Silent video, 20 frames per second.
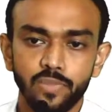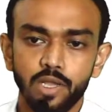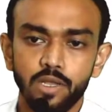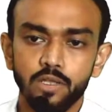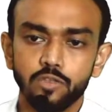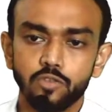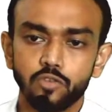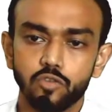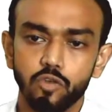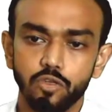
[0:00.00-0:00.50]

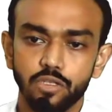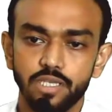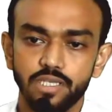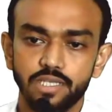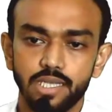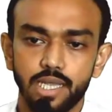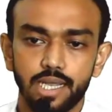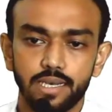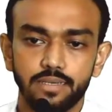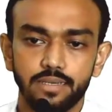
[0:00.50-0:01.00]
So these
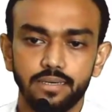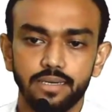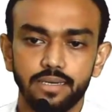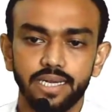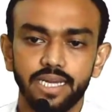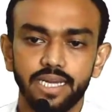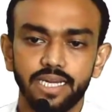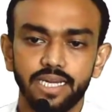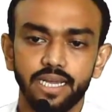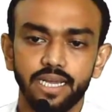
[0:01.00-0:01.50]
are the
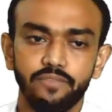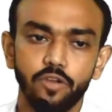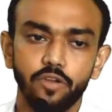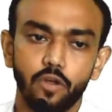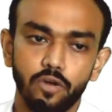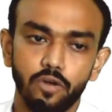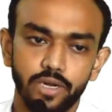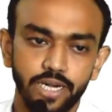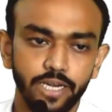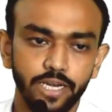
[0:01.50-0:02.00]
data we
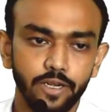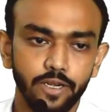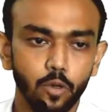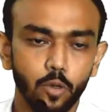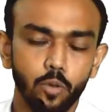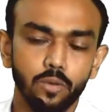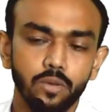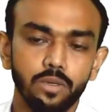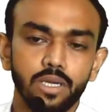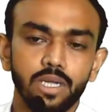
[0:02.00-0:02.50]
already
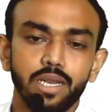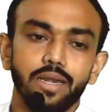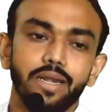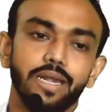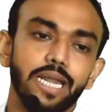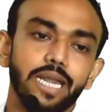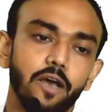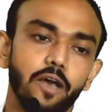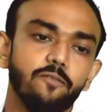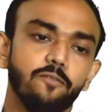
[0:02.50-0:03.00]
know.
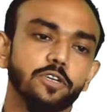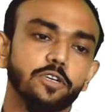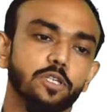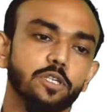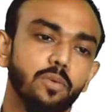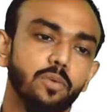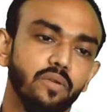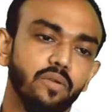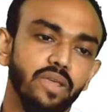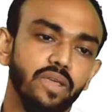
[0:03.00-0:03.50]
Now first of
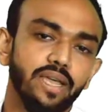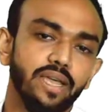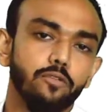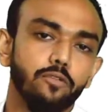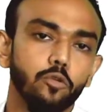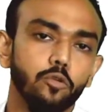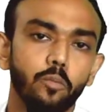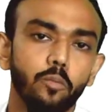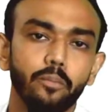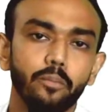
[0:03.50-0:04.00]
all we have
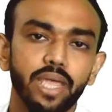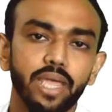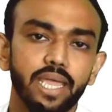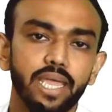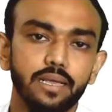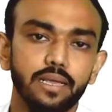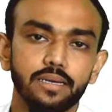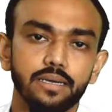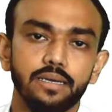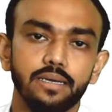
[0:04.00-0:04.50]
to
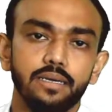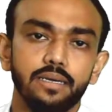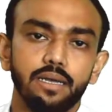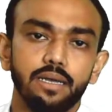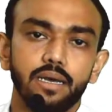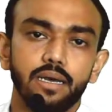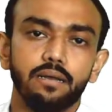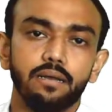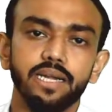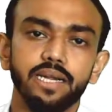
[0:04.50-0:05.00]
make
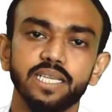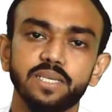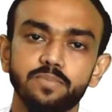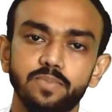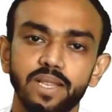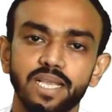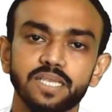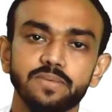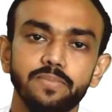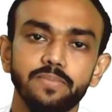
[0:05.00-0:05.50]

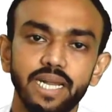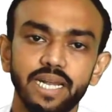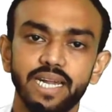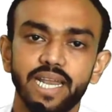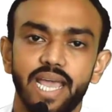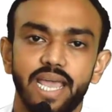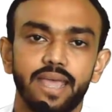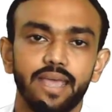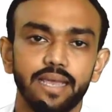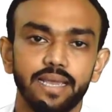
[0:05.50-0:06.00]
displacement
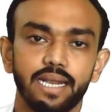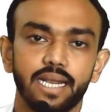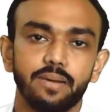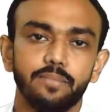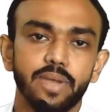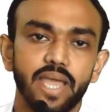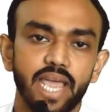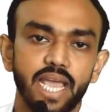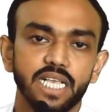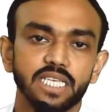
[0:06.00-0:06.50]
diagram
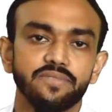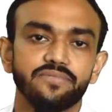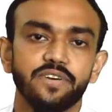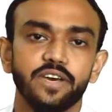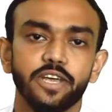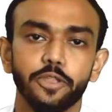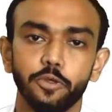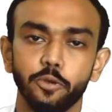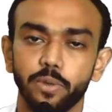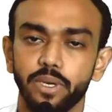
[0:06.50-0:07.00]
as per
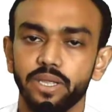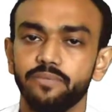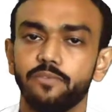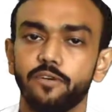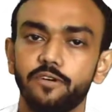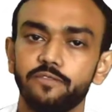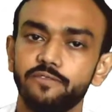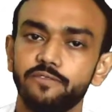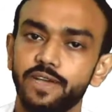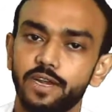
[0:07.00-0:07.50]

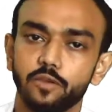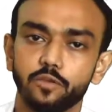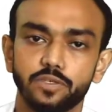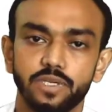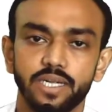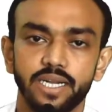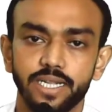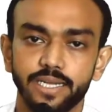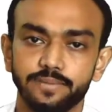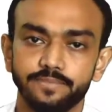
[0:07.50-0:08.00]
uniform
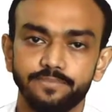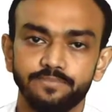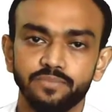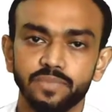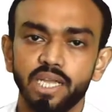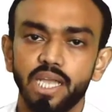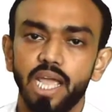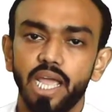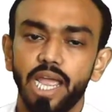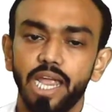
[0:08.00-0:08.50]
velocity,
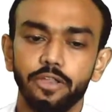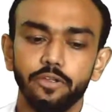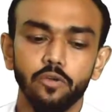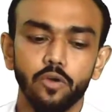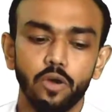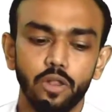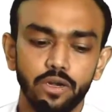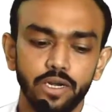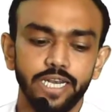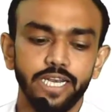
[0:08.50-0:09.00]
and you
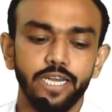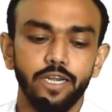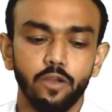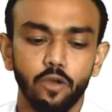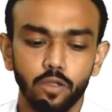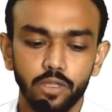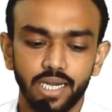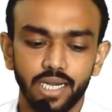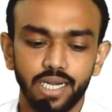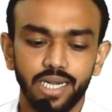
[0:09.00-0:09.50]
already
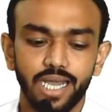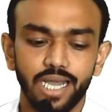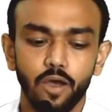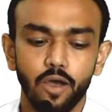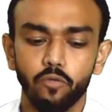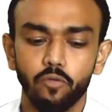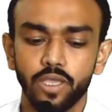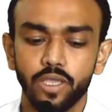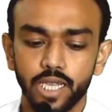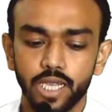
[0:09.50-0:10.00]
know that how
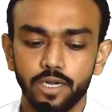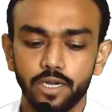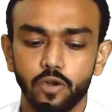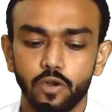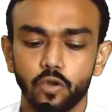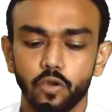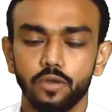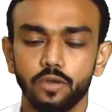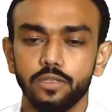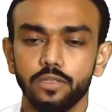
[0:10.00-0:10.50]
we can
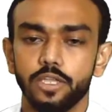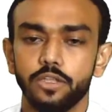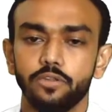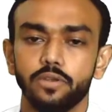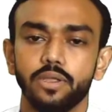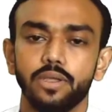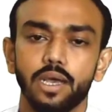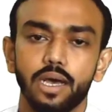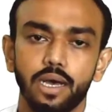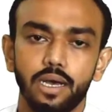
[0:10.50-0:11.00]
draw
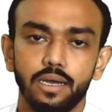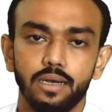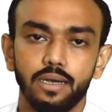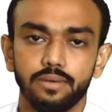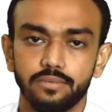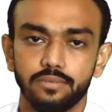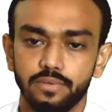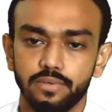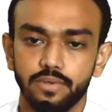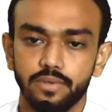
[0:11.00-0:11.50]
the
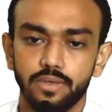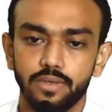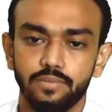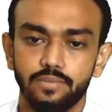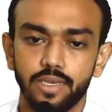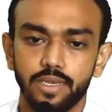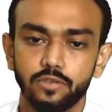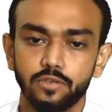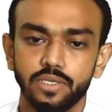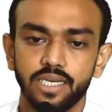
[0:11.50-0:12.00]

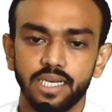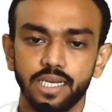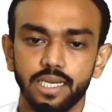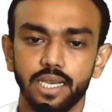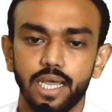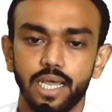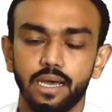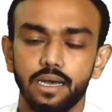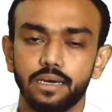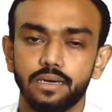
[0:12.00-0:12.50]

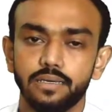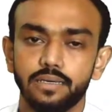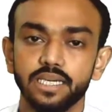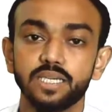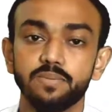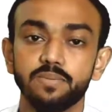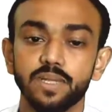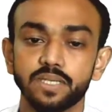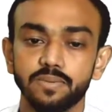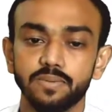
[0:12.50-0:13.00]

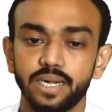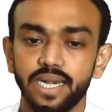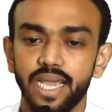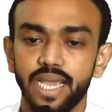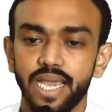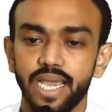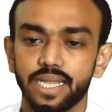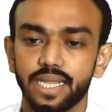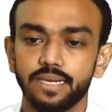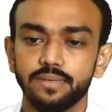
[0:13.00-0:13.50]
displacement
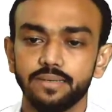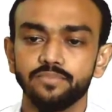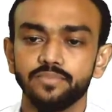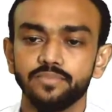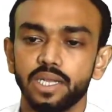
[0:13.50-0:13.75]
diagram.